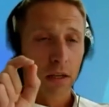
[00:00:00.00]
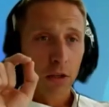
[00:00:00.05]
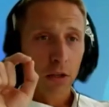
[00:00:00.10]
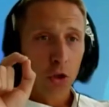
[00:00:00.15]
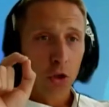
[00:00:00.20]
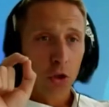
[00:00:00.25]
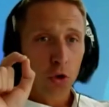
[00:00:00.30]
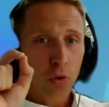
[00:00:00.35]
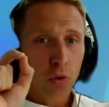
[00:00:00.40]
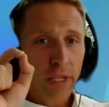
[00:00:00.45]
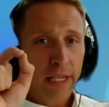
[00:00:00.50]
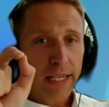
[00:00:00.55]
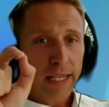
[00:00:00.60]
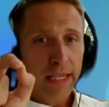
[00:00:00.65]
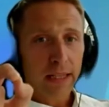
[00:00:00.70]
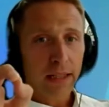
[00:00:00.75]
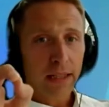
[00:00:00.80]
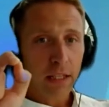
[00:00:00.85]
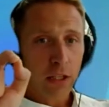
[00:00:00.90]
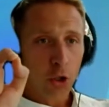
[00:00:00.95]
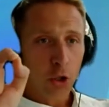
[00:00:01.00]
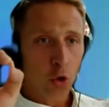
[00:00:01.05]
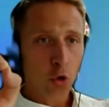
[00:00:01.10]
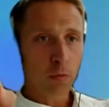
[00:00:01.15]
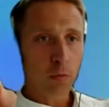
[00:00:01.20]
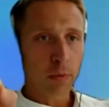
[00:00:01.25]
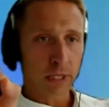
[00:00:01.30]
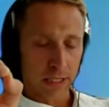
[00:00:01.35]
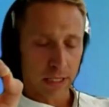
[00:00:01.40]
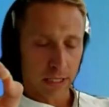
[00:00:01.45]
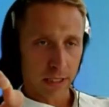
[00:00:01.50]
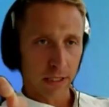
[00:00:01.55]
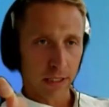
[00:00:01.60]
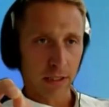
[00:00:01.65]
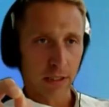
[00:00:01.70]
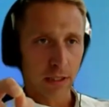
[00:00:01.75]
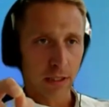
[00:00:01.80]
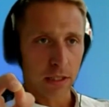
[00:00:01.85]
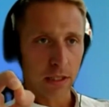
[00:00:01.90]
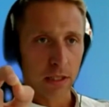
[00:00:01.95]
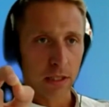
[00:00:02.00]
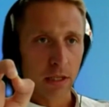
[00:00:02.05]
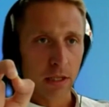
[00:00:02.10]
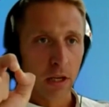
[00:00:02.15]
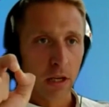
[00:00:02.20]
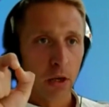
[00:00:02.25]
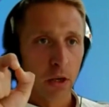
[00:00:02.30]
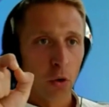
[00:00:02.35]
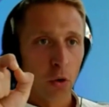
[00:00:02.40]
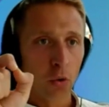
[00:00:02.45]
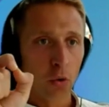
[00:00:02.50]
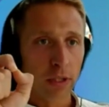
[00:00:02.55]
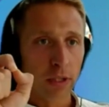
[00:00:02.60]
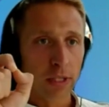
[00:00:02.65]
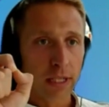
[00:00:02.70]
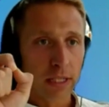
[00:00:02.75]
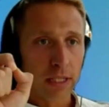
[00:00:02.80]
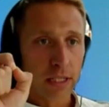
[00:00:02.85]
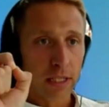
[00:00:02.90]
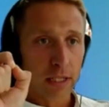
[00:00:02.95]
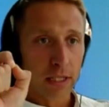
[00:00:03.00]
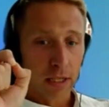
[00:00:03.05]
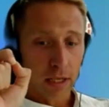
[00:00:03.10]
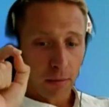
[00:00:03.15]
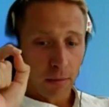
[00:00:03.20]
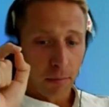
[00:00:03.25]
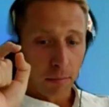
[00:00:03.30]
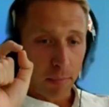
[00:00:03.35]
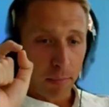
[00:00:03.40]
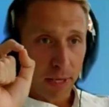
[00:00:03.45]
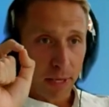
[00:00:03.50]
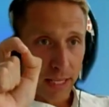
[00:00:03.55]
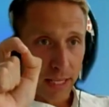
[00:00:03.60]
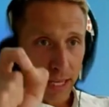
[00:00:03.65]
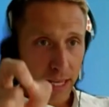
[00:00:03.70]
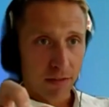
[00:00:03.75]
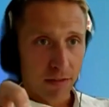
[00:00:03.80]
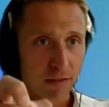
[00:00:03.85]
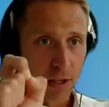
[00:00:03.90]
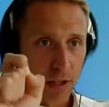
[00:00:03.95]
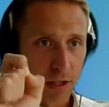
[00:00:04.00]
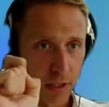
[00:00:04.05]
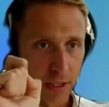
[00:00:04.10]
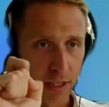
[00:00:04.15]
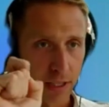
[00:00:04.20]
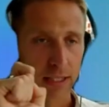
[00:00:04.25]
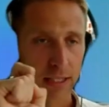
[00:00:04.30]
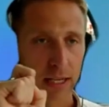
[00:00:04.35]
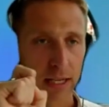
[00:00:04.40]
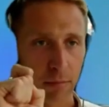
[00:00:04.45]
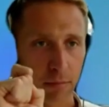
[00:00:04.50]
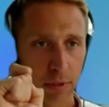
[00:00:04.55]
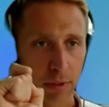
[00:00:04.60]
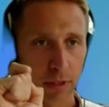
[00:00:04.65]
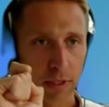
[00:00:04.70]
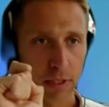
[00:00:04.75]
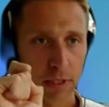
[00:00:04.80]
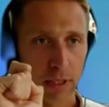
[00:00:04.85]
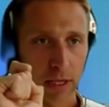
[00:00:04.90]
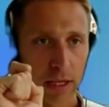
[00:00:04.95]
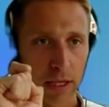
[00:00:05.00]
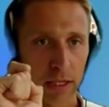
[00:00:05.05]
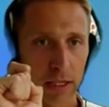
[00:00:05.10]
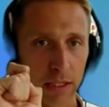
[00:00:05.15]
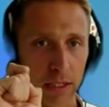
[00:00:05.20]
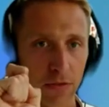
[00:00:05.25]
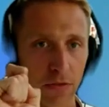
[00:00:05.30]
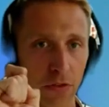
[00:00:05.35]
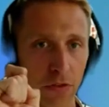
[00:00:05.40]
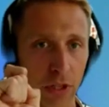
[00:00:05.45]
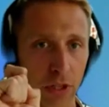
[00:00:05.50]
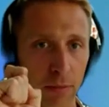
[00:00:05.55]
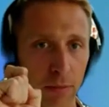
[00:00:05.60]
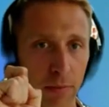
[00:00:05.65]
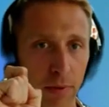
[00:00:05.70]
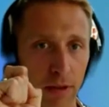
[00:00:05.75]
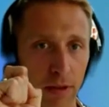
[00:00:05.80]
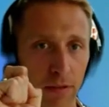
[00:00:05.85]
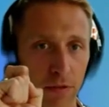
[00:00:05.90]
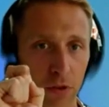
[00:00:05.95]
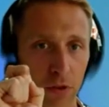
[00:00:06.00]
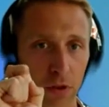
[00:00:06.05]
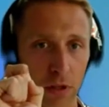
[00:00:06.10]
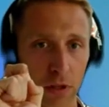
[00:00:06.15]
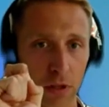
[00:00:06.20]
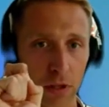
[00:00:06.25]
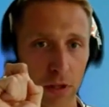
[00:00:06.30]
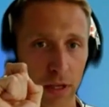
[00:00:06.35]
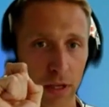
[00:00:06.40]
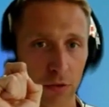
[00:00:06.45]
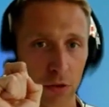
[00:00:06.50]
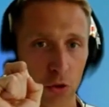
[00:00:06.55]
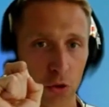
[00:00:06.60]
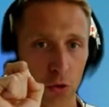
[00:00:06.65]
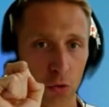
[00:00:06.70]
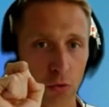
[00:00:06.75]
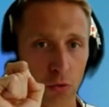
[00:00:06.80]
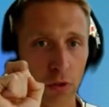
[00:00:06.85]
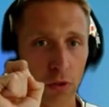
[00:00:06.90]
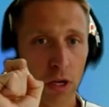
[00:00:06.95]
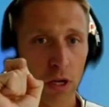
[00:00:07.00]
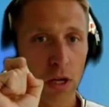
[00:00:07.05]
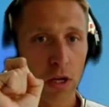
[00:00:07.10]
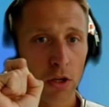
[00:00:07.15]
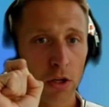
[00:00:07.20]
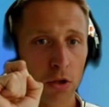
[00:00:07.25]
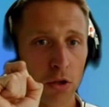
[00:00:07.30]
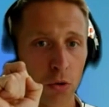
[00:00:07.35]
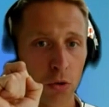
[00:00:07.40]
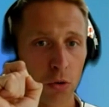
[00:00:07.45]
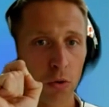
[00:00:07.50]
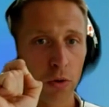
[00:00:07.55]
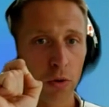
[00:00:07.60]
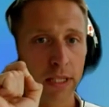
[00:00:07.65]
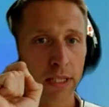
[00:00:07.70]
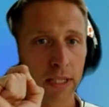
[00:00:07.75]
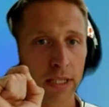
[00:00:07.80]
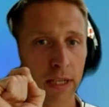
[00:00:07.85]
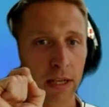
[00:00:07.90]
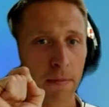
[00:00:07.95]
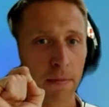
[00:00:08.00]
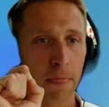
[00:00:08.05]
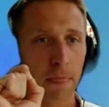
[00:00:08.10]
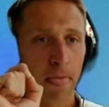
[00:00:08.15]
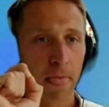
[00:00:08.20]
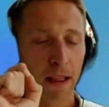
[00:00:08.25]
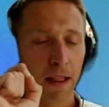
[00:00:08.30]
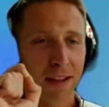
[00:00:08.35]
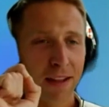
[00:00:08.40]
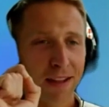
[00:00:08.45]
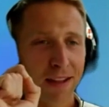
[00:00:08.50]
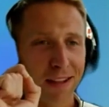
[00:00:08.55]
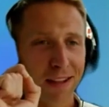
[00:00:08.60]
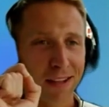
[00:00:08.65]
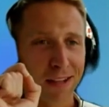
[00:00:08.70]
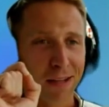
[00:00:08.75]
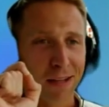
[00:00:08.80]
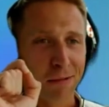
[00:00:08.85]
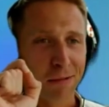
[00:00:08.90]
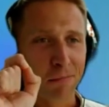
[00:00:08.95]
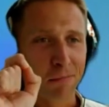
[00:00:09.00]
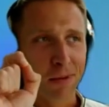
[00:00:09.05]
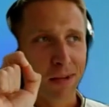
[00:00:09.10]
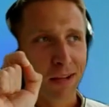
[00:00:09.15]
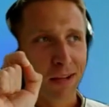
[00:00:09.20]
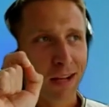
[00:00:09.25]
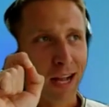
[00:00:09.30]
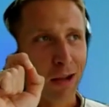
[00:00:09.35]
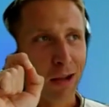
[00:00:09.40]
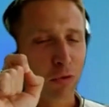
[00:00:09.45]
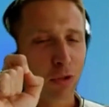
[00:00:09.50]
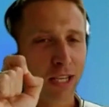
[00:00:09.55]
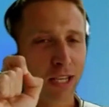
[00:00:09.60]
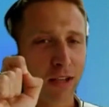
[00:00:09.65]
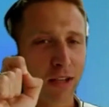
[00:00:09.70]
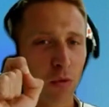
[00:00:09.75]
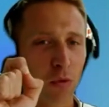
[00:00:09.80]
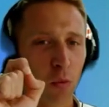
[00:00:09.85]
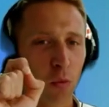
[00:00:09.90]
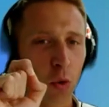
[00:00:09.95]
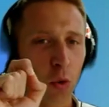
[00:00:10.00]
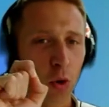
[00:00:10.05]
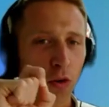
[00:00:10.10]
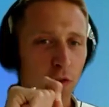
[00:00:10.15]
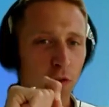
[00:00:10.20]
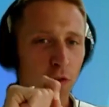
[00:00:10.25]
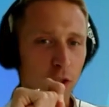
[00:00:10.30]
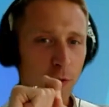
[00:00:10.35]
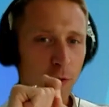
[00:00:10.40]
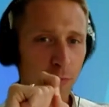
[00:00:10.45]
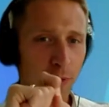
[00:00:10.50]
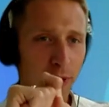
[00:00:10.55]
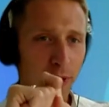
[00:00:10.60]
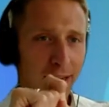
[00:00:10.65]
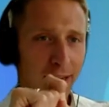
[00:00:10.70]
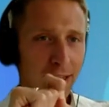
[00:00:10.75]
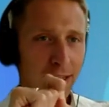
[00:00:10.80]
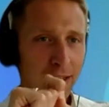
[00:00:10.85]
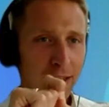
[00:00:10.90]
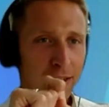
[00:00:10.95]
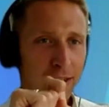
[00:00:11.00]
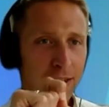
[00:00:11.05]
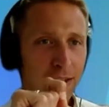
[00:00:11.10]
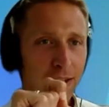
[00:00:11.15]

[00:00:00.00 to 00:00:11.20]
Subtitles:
uniquely human skills, on these behavioral examples, as Philipp have shown. So it's I would say workforce planning